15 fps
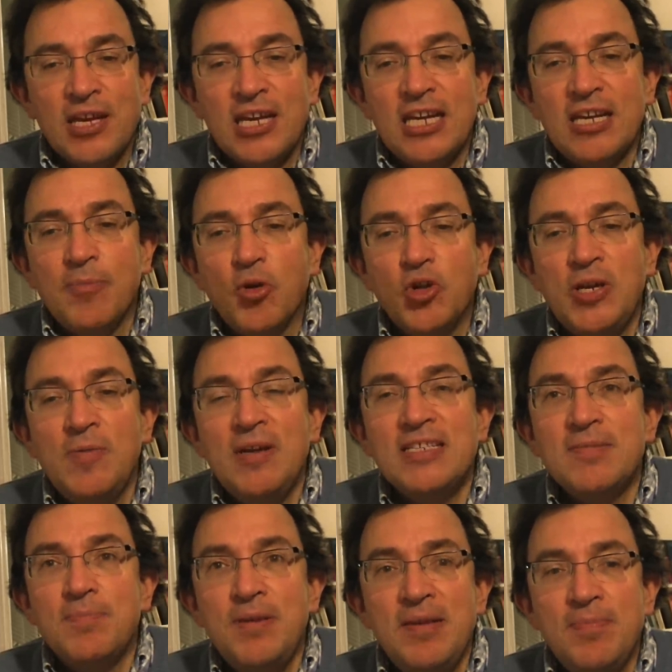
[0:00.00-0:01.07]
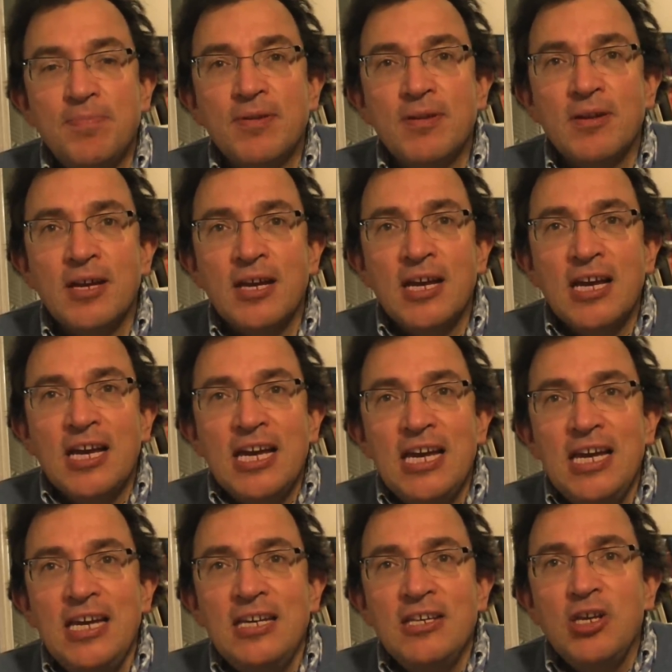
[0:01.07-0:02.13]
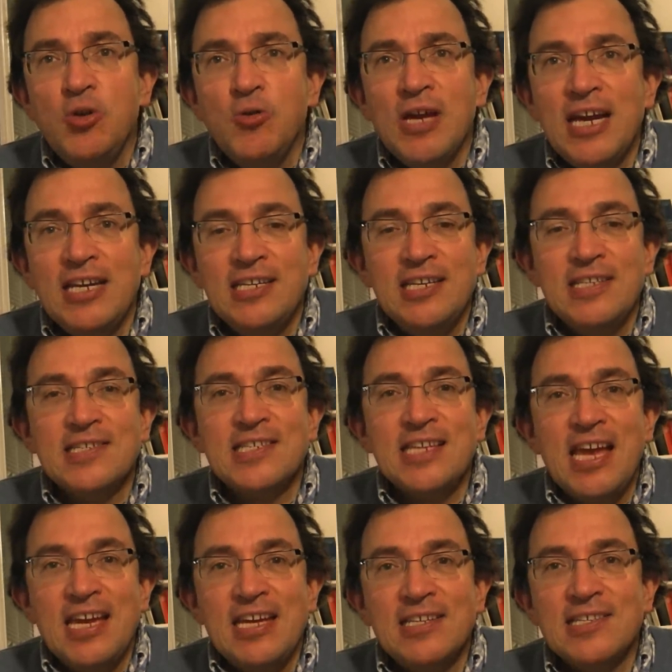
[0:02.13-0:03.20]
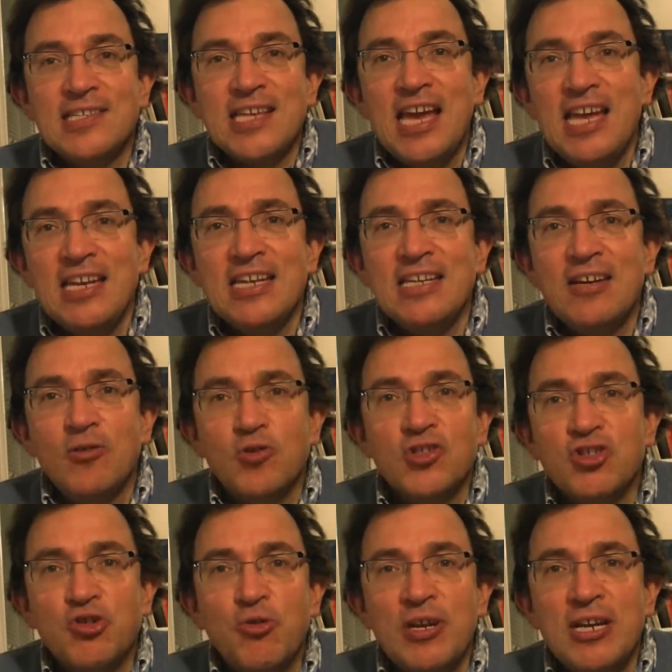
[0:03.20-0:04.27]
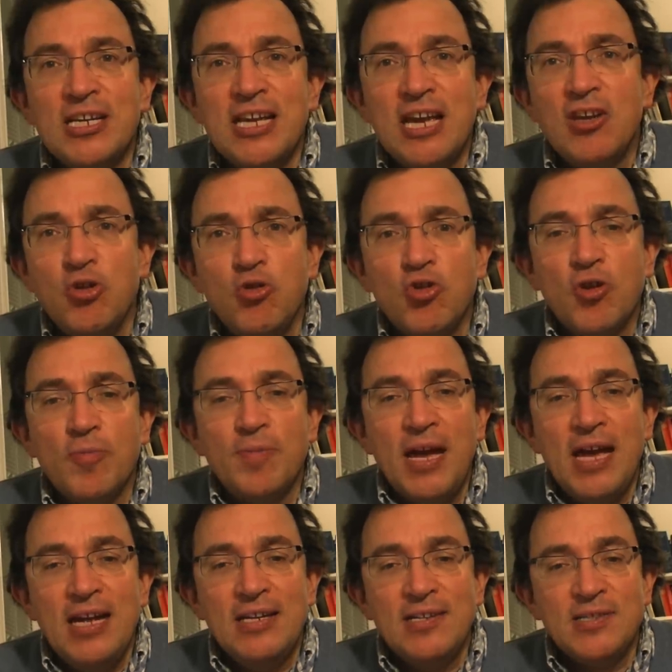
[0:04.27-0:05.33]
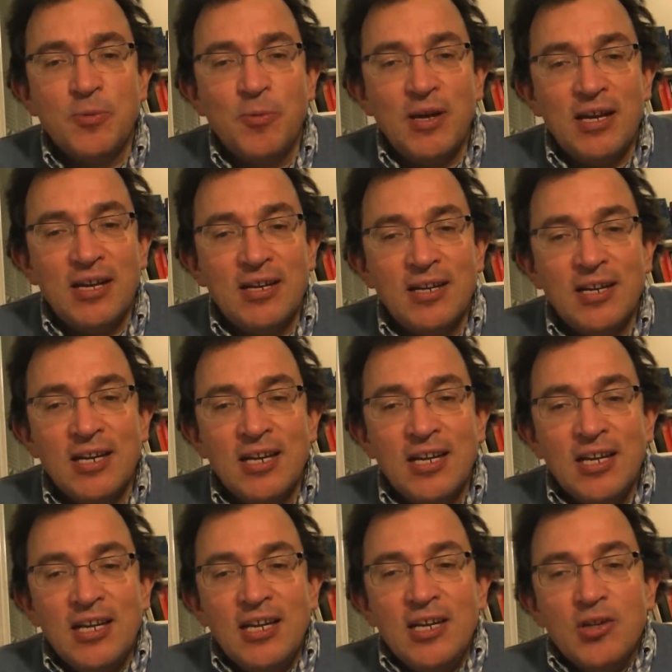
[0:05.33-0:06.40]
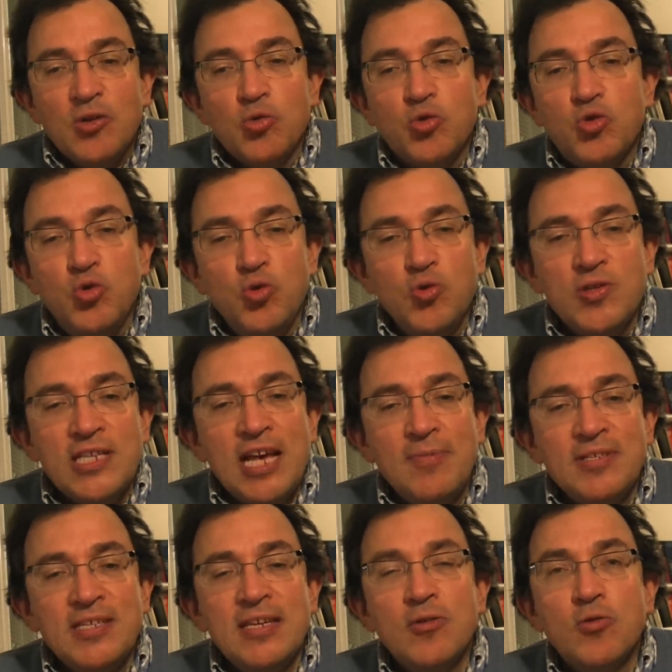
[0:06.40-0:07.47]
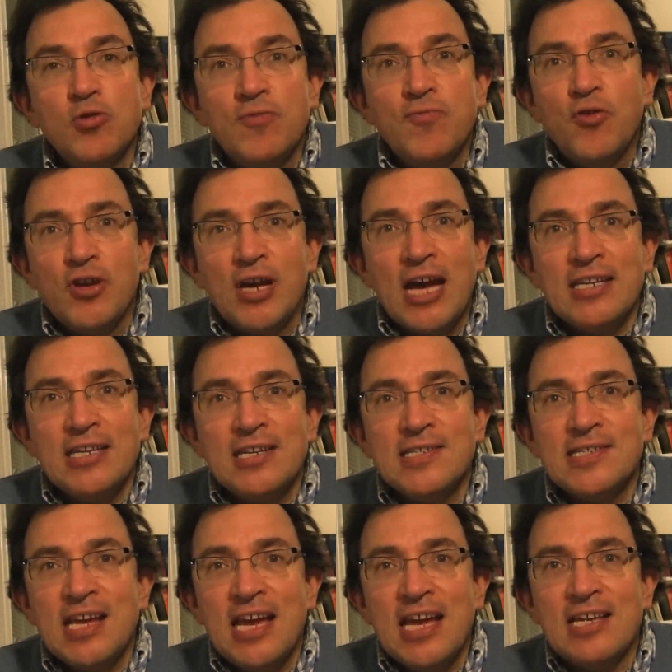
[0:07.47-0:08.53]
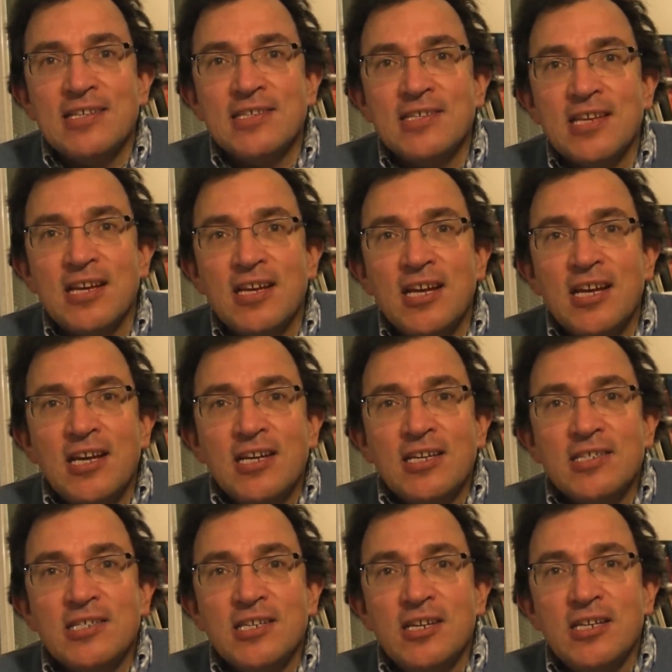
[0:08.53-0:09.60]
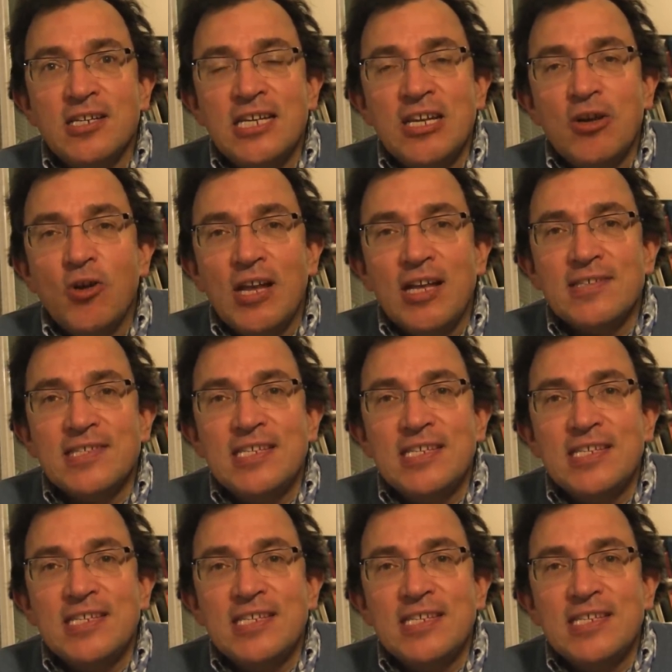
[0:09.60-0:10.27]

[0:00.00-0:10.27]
It motivates people in the United States, Canada, Australia, Europe, elsewhere to do something good for others as Sir Nicholas